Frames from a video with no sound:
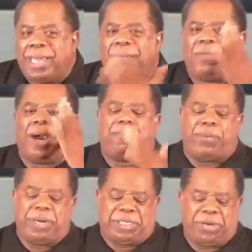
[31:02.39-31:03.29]
Give God
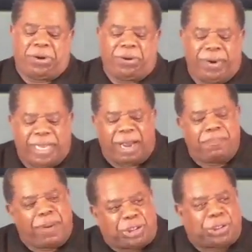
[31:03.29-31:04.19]
praise and glory.
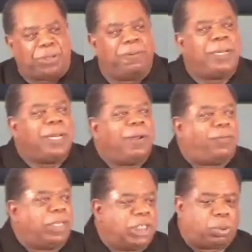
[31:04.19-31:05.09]
God bless you
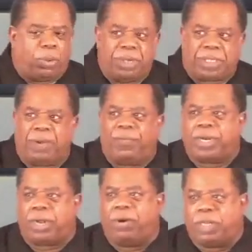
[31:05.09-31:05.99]
for these words of
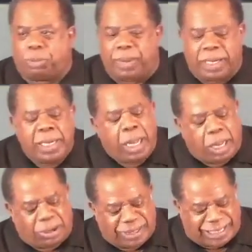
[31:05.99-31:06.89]
encouragement
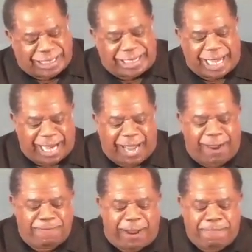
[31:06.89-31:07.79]
on today.
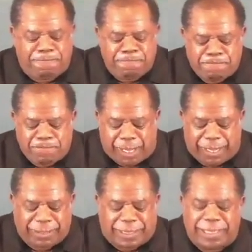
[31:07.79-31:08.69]
Amen?
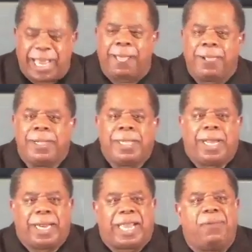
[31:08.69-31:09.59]
On today.
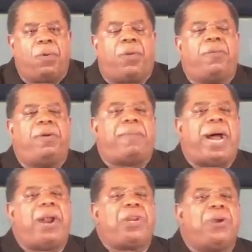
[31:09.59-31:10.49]
Again, we want to
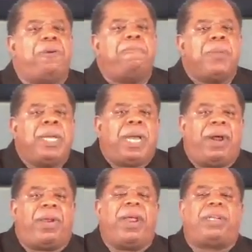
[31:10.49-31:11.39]
remind you
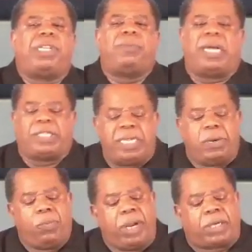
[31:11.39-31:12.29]
uh, here at
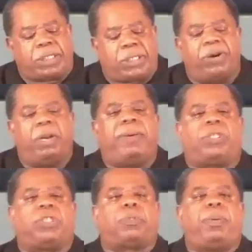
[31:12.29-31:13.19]
GYZ that we're concerned
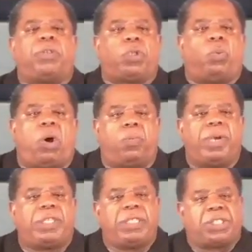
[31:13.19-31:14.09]
about your spiritual
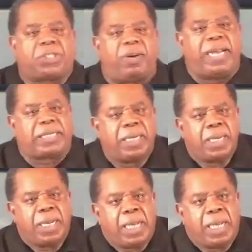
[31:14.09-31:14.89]
walk with Jesus Christ.